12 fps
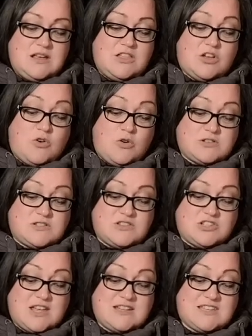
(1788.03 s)
The court of the
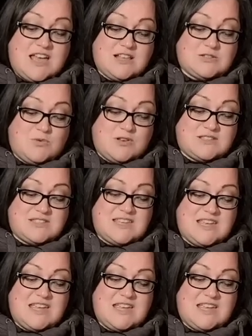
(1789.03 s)
Gentiles was